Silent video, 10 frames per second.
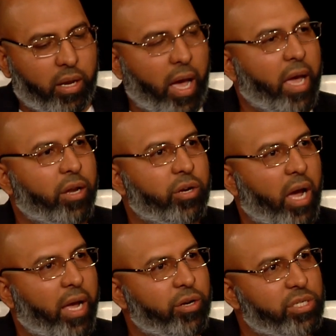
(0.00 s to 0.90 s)
So
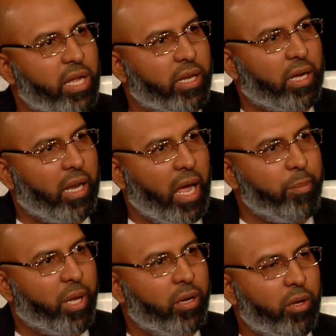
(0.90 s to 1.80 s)
and I understand the
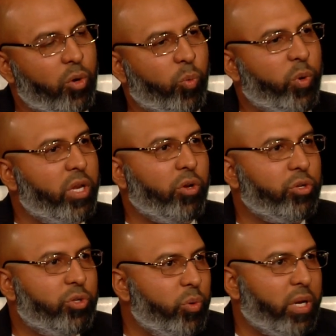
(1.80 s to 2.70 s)
climate. Why don't we
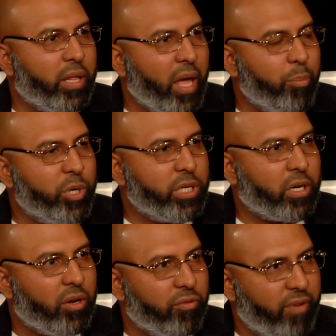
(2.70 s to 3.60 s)
don't do it in that
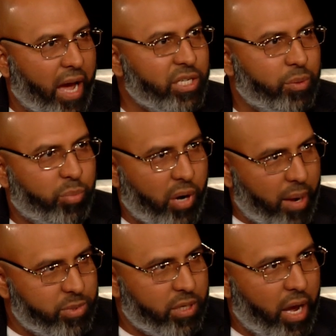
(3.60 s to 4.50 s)
particular fashion,
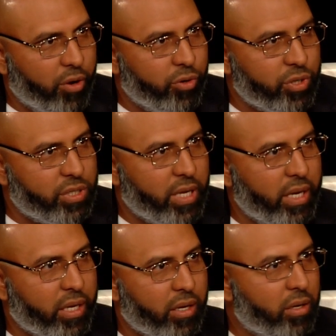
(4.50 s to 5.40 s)
perhaps, in how you're
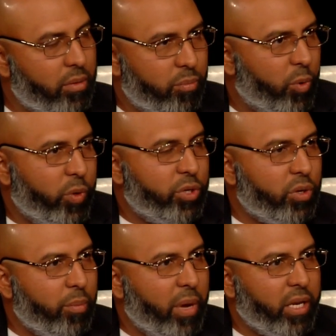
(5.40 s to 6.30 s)
stating it. But we
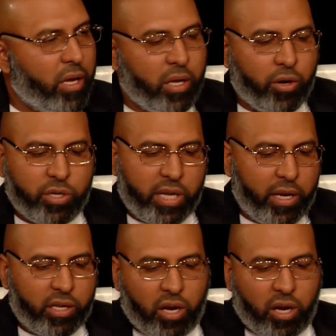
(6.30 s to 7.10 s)
do it in our daily